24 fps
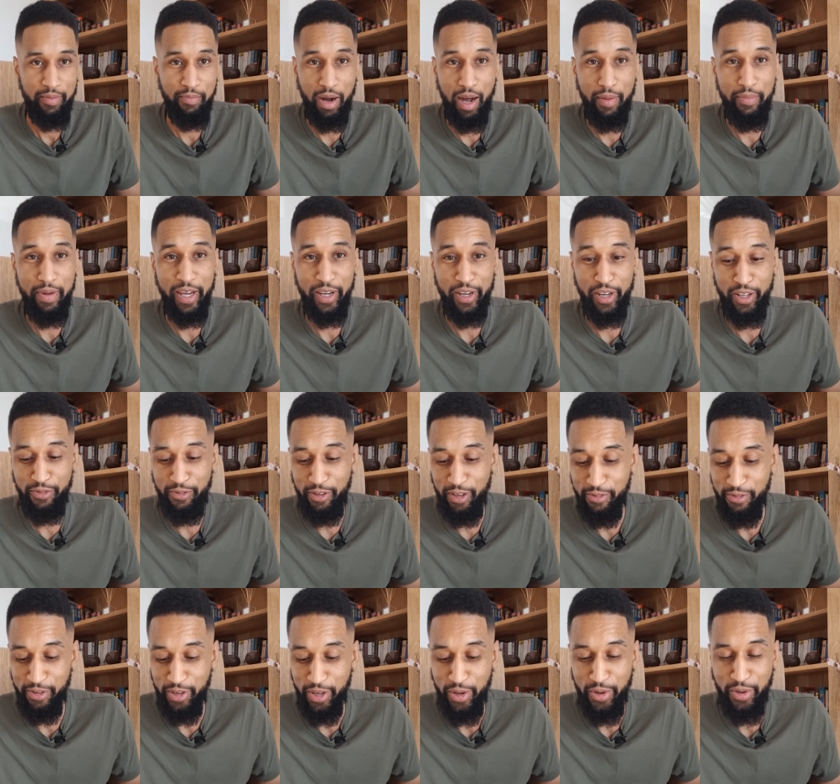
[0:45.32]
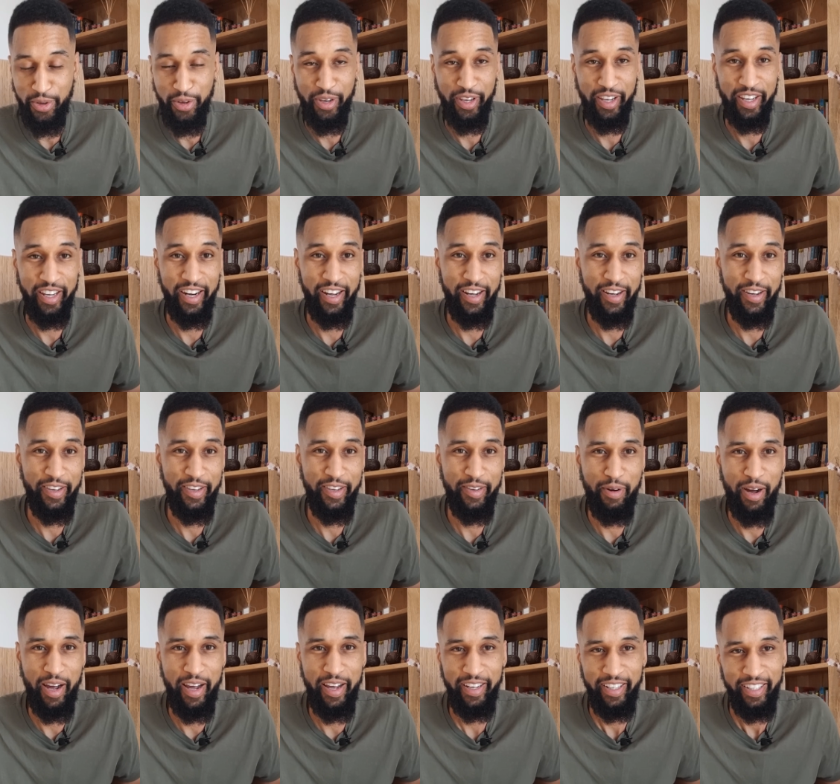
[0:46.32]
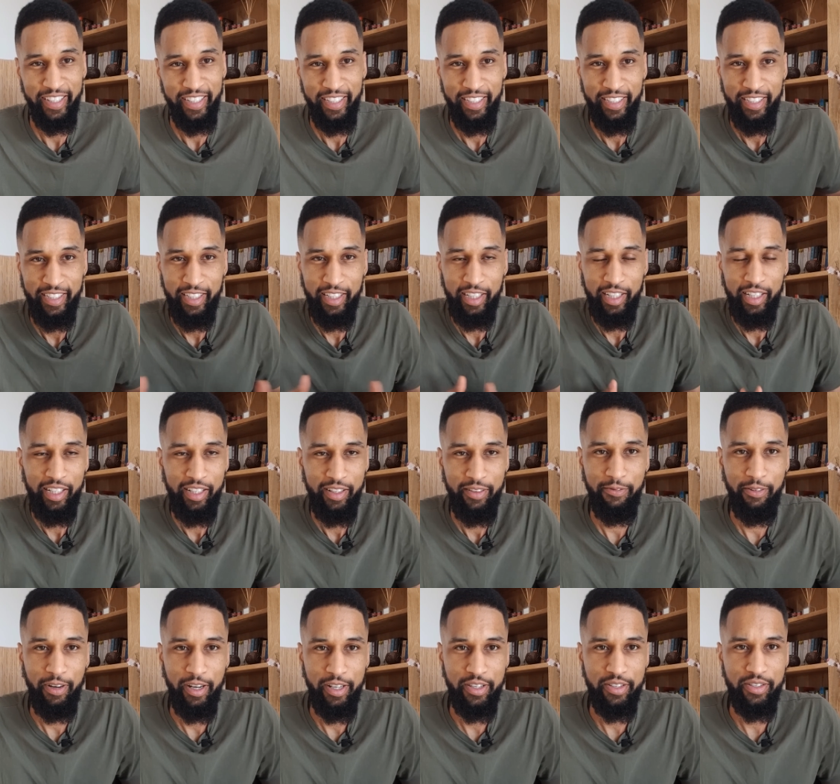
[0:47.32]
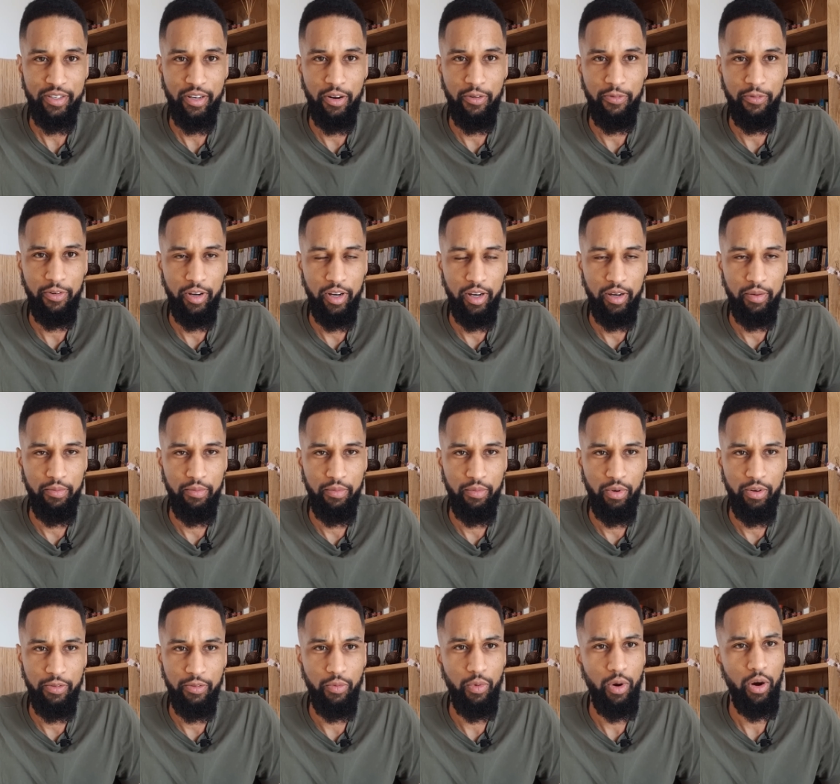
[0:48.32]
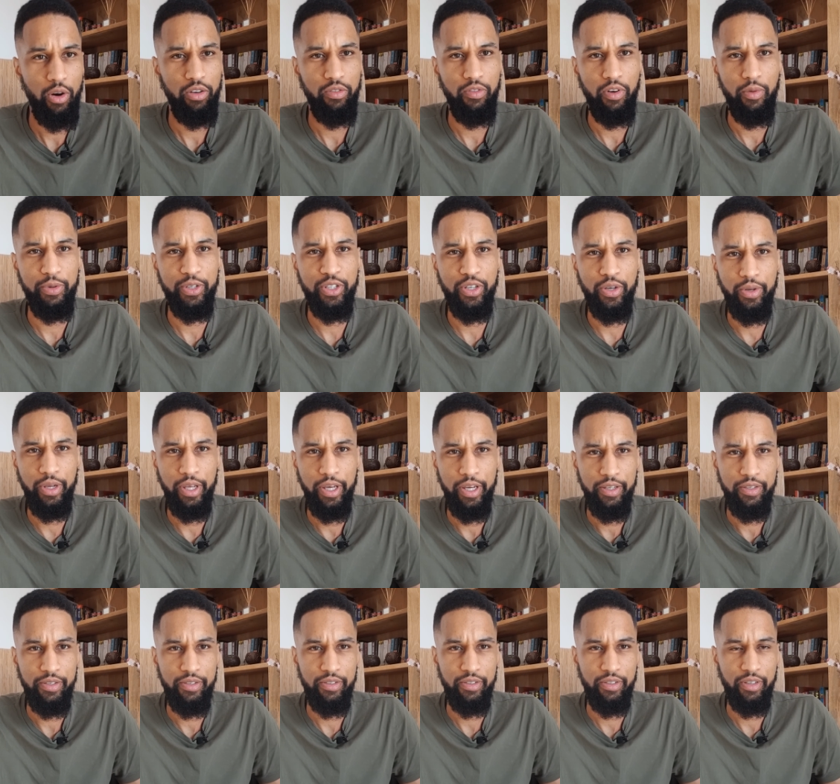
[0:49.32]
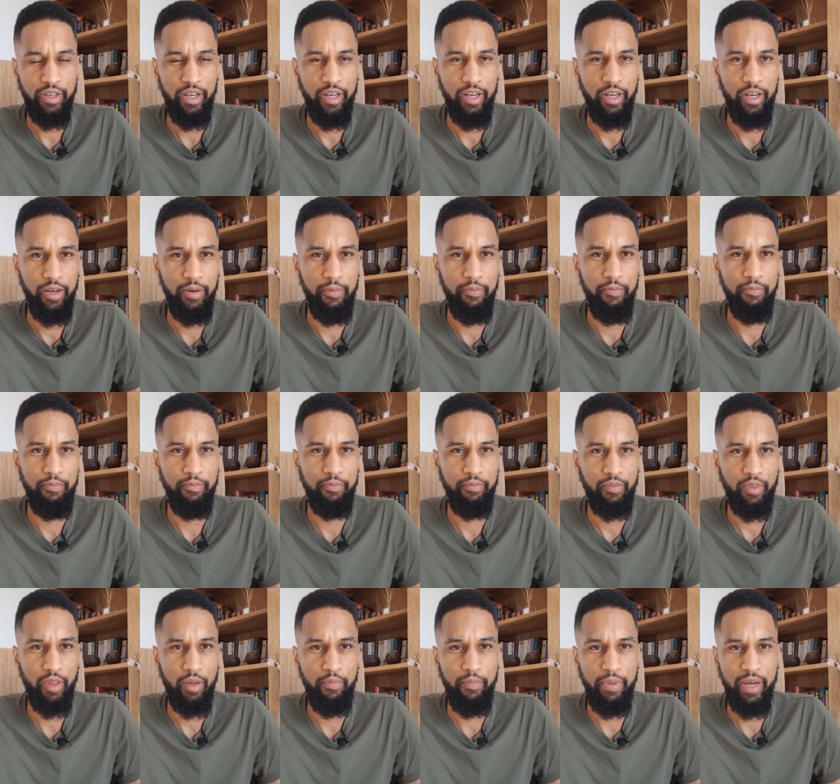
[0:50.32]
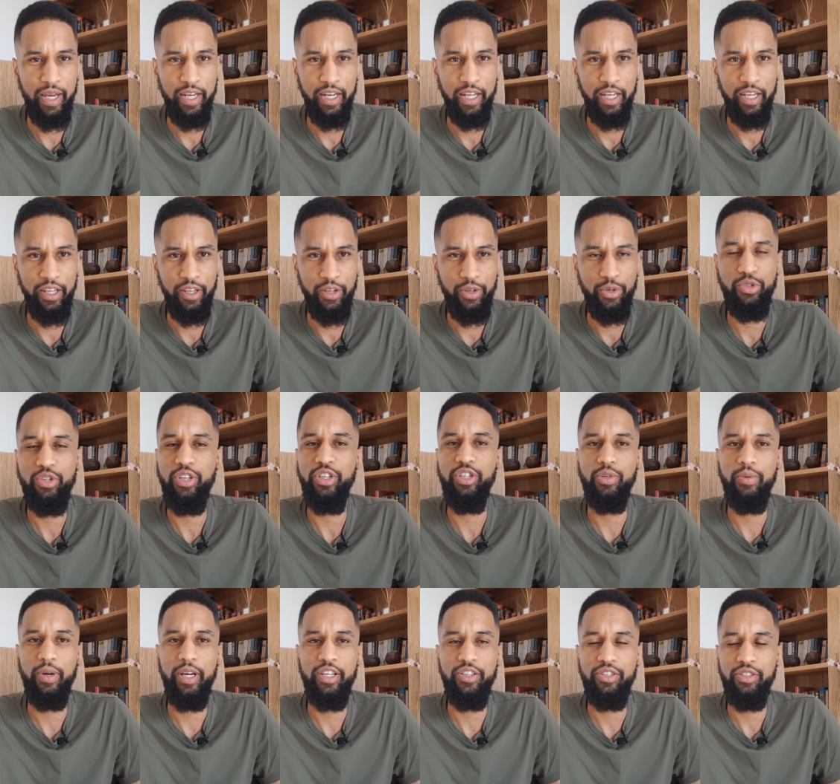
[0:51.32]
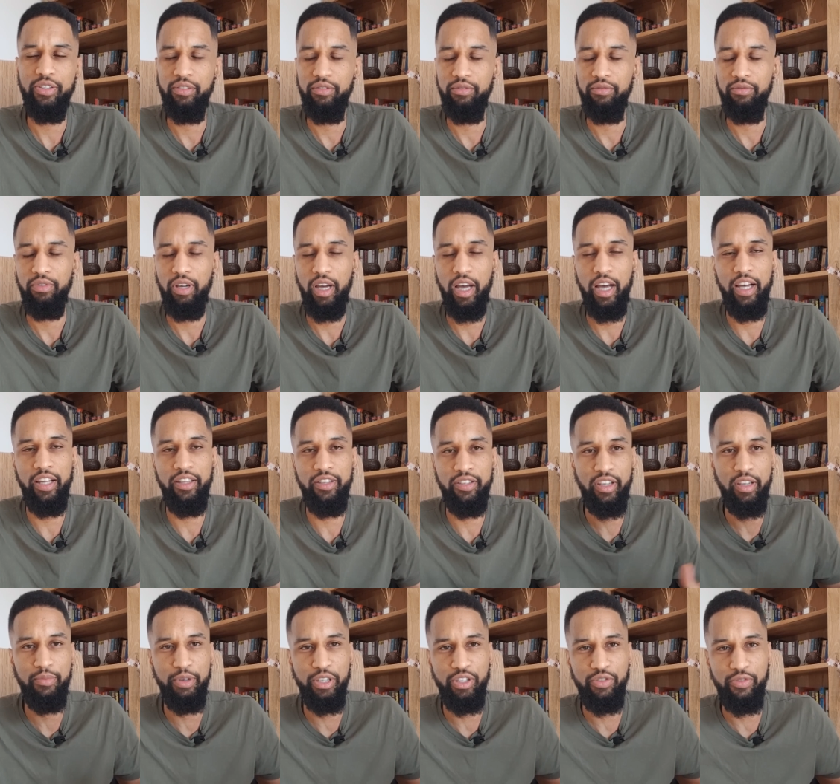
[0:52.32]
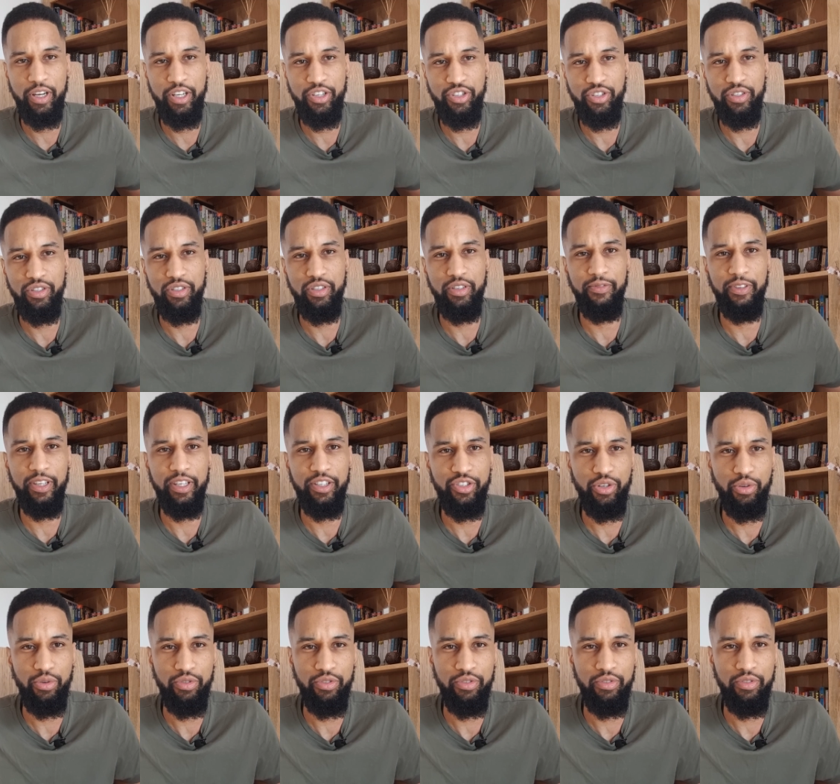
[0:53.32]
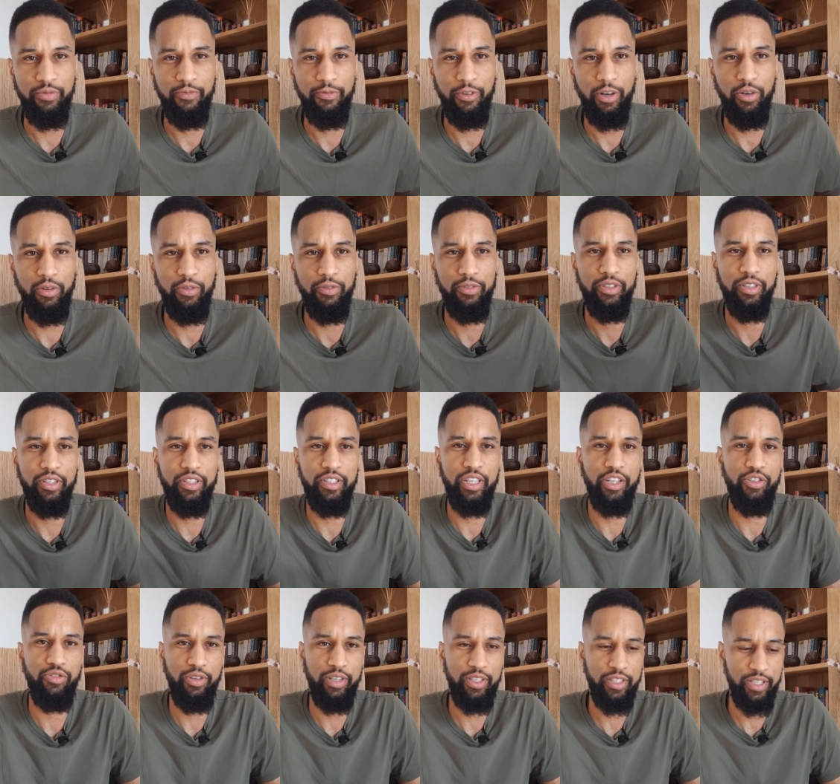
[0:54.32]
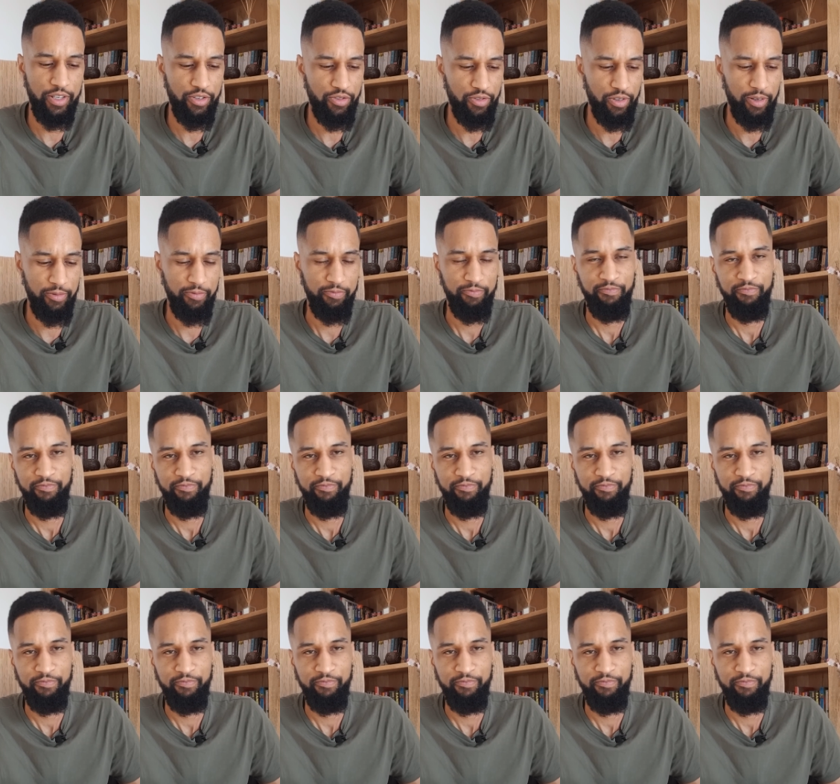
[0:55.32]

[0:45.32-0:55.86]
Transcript: Might be a good thing for you, you know. You might find yourself with a world of opportunities, being in a new situation, and commiserations if there's children involved, etc., etc.